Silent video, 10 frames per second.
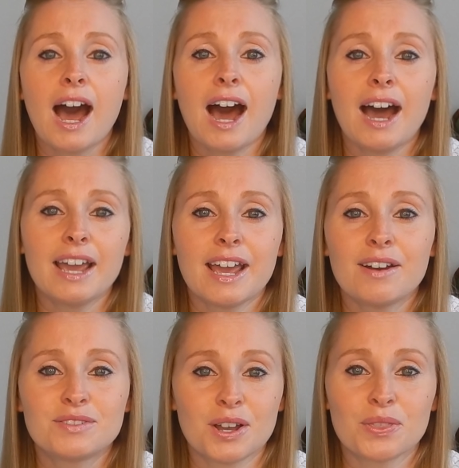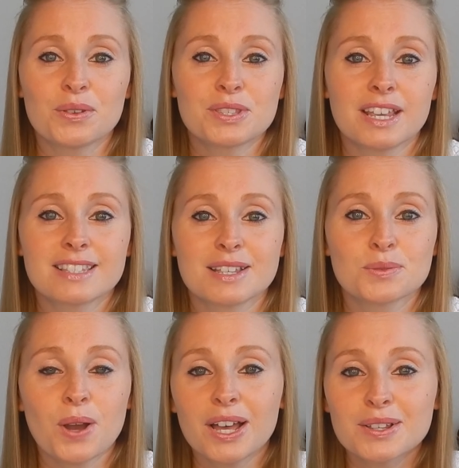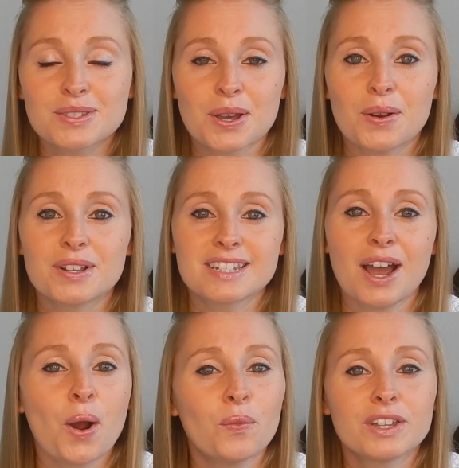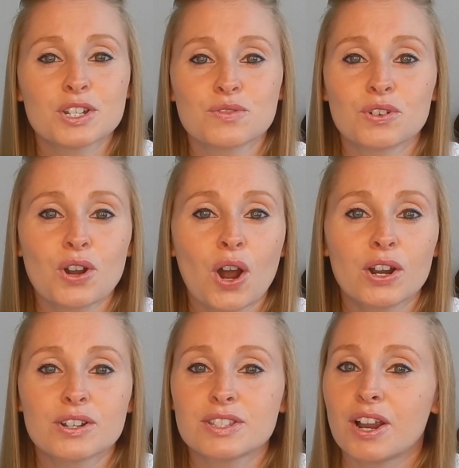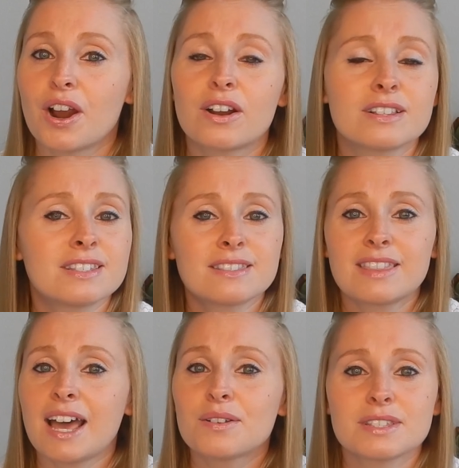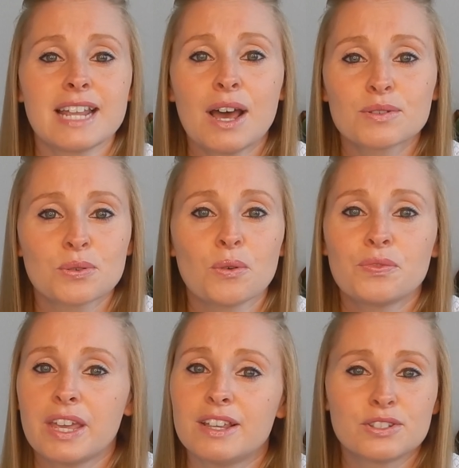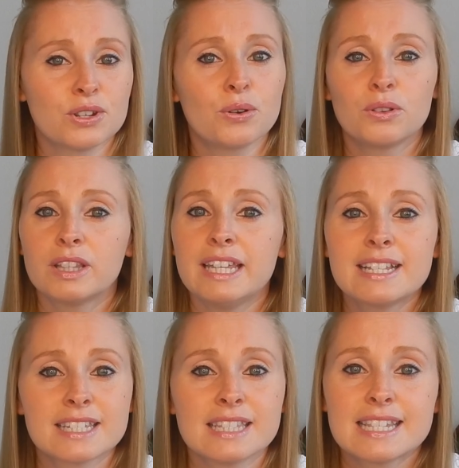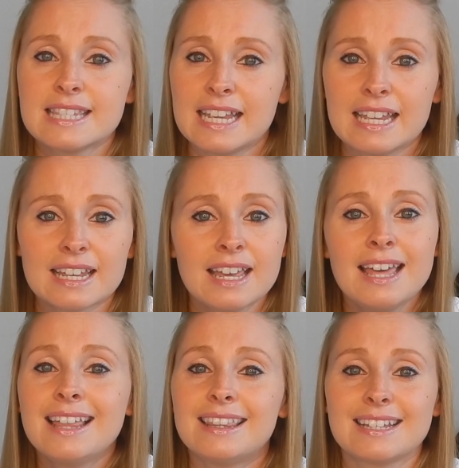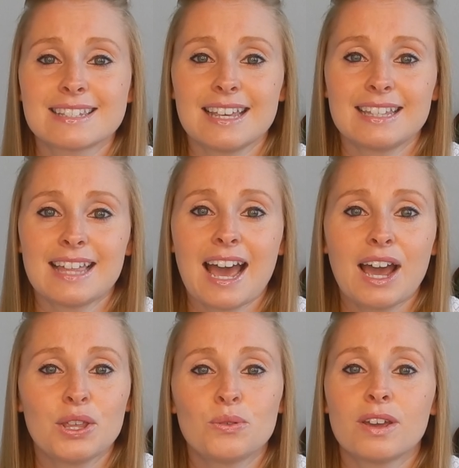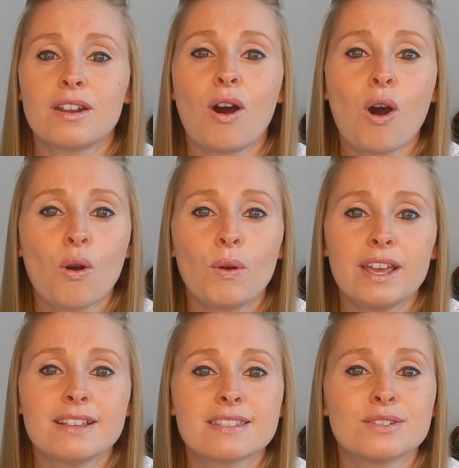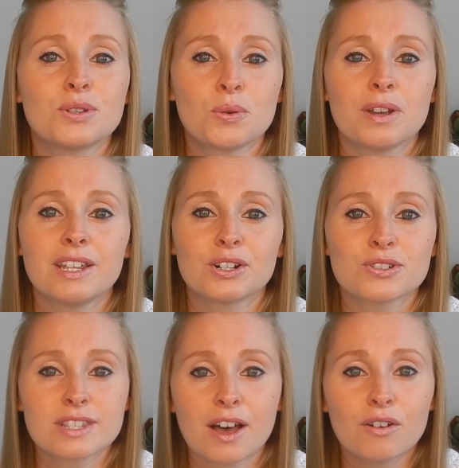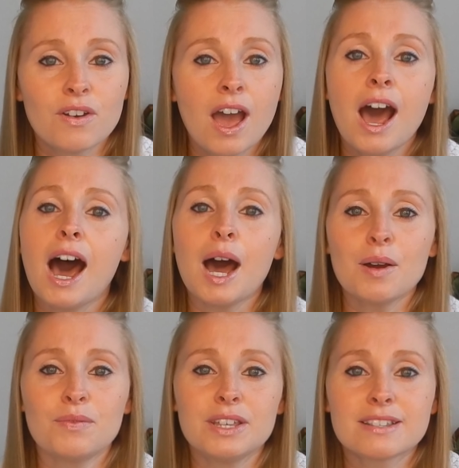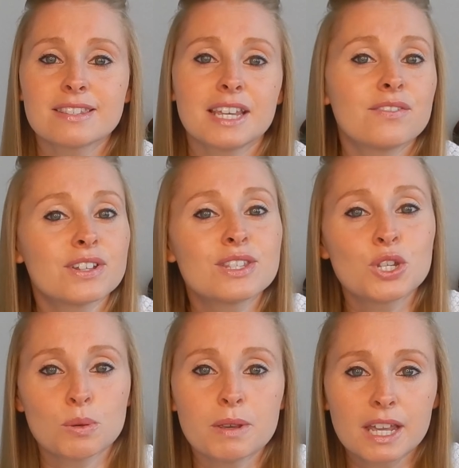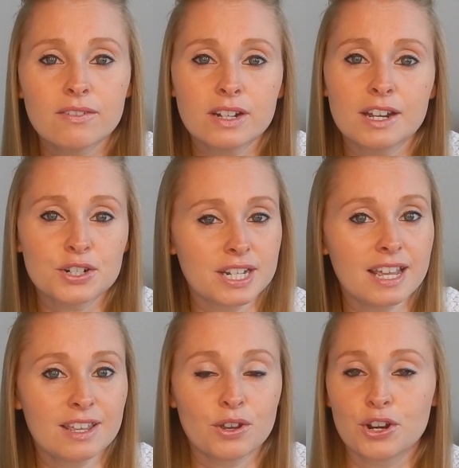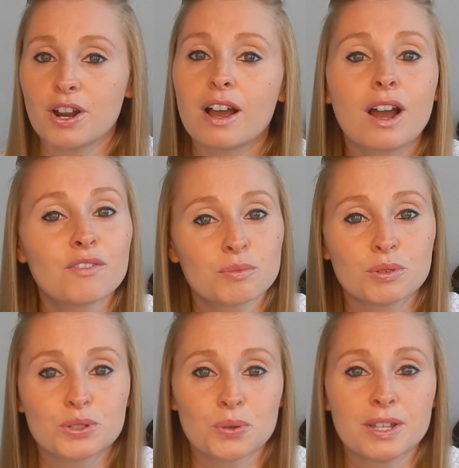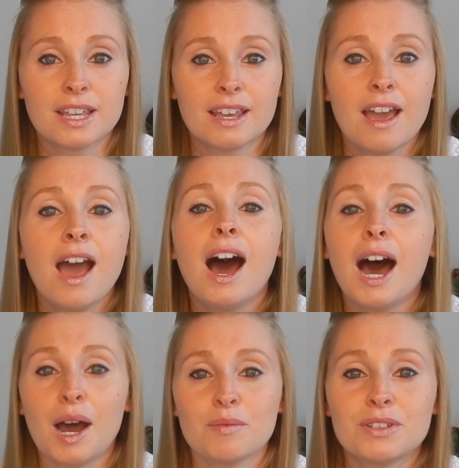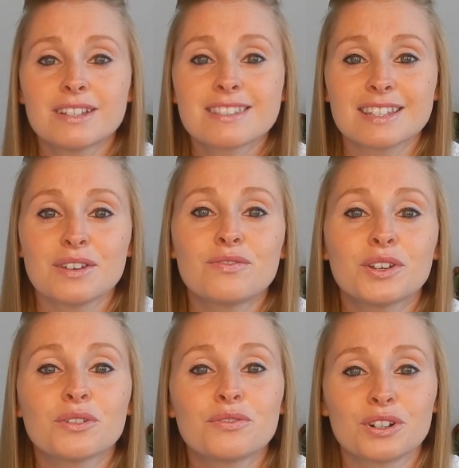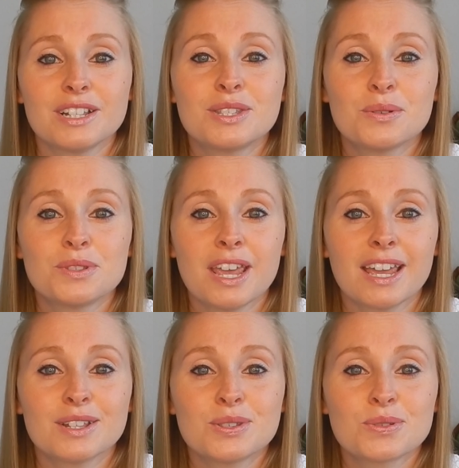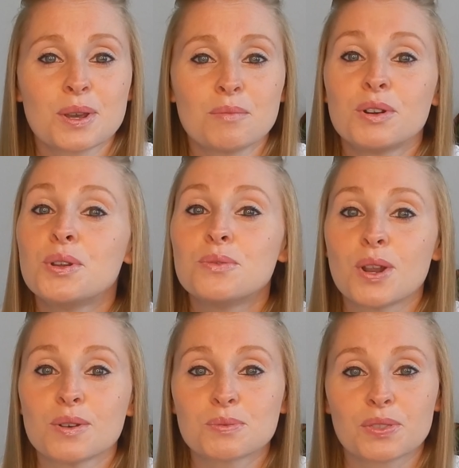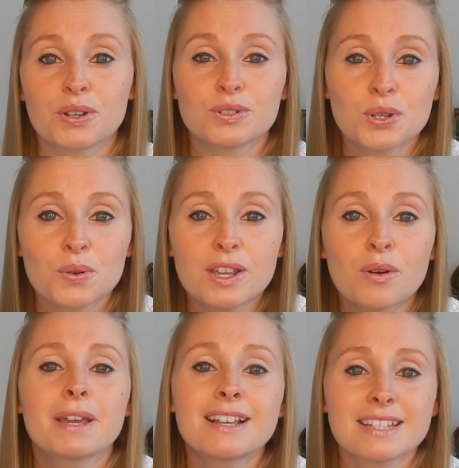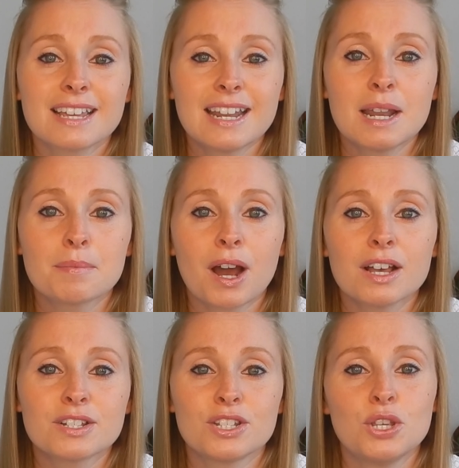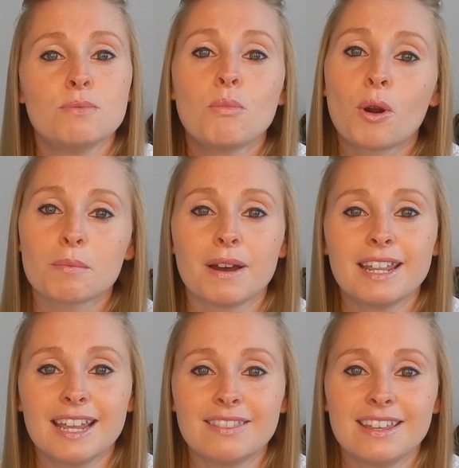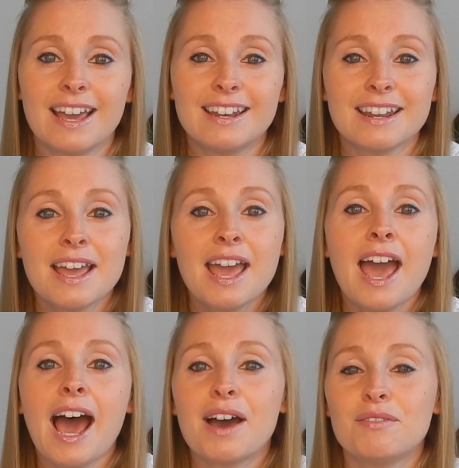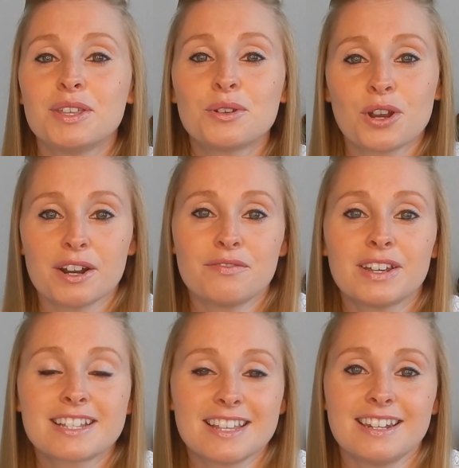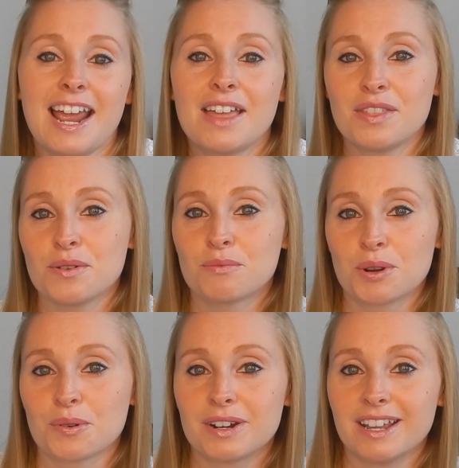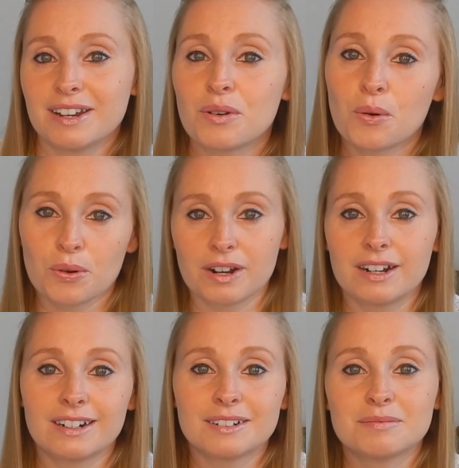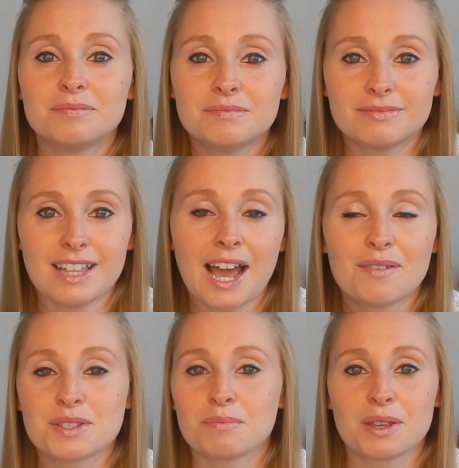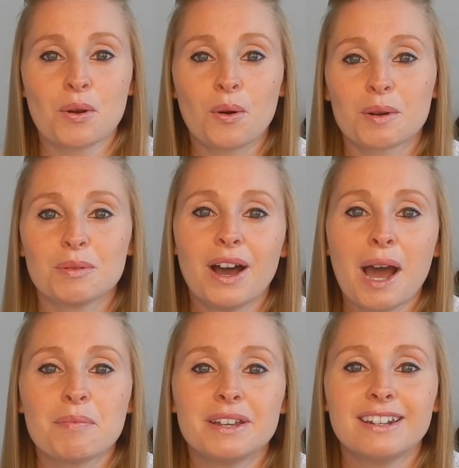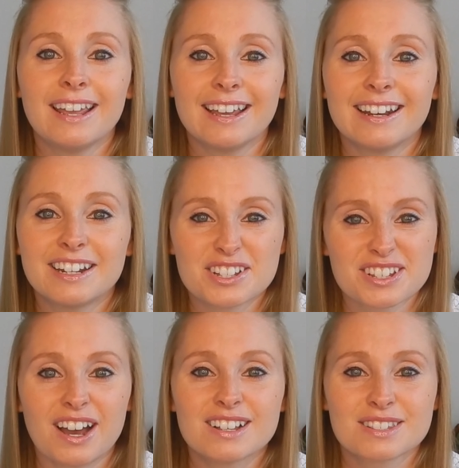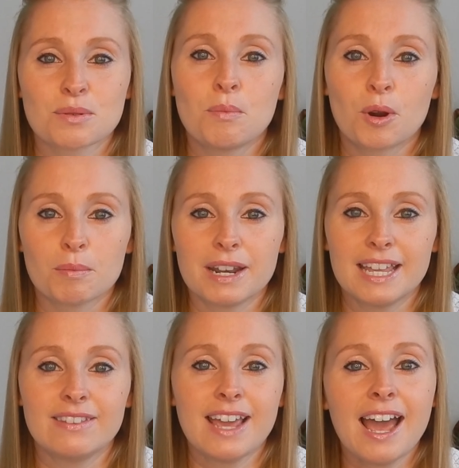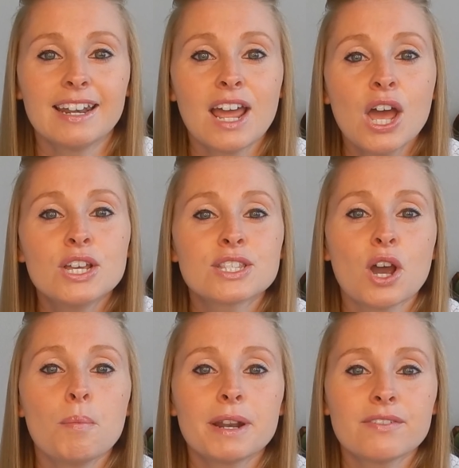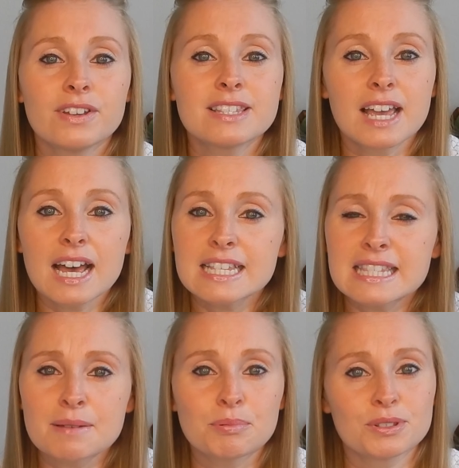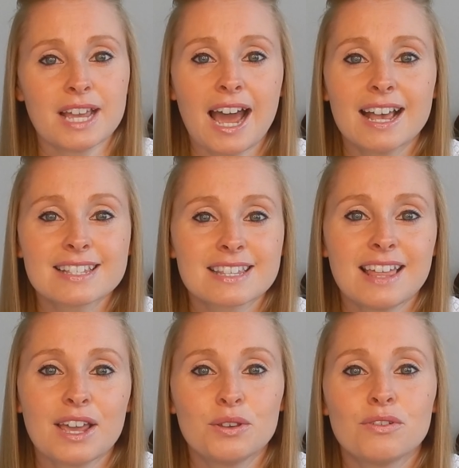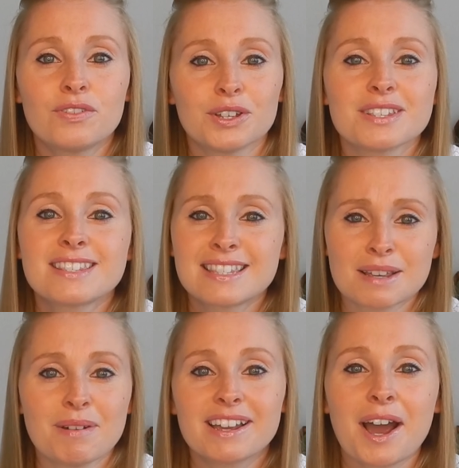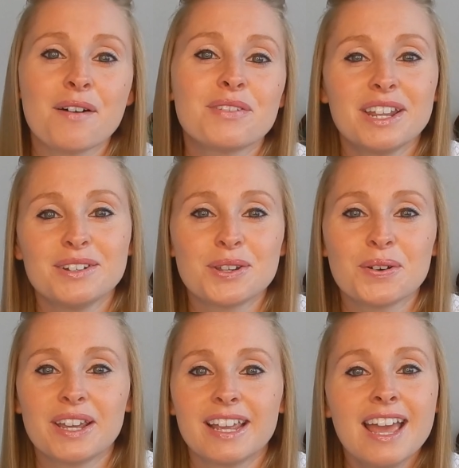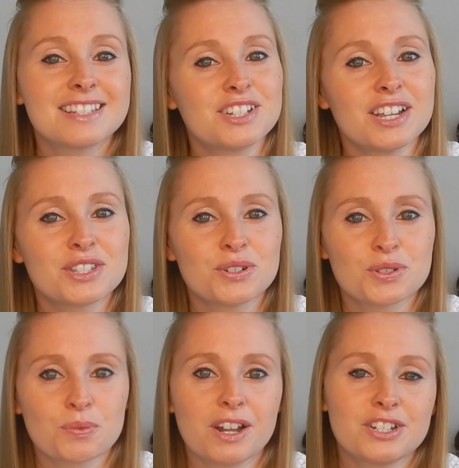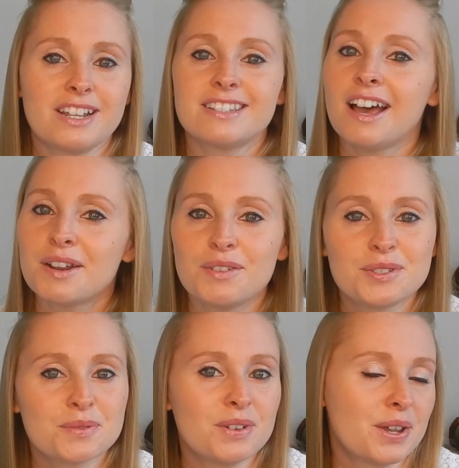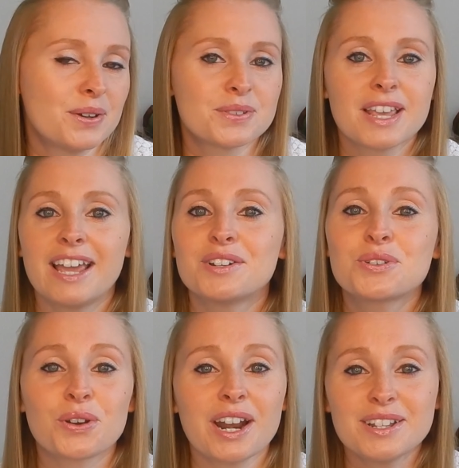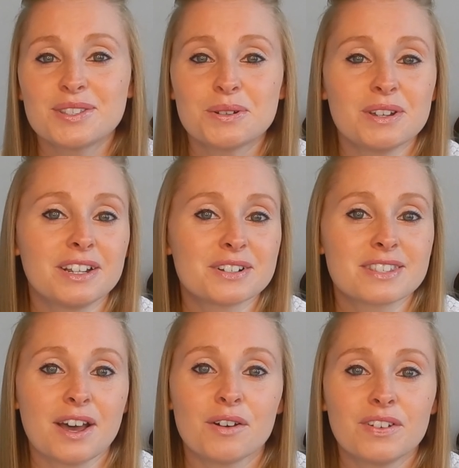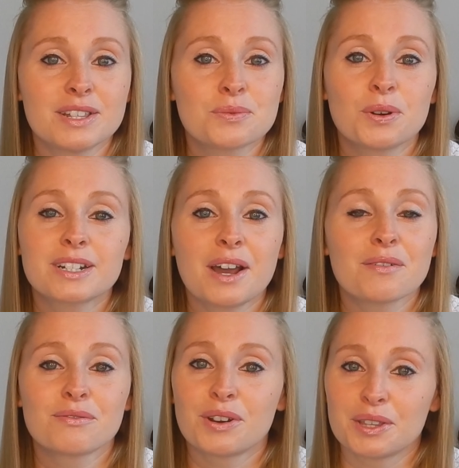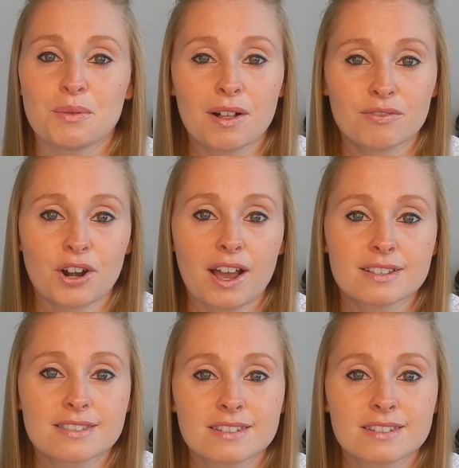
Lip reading: I have done those things as well. So it's not only just for cars. There are 1,000 household things, leaks in the sink, things like that. You can always do it yourself. Obviously, if it's too big of an undertaking or you're not comfortable doing it, obviously feel free to take it to someone who knows what they're doing, because it could end up costing you more money in the end, having you try to fix it and then ruin it, or have something horrible happen and it just costs more money in the end. But if it's a simple task that you feel semi-confident in doing, I suggest you just watch a ton of YouTube videos and try to do it yourself. It's worked out really well for us.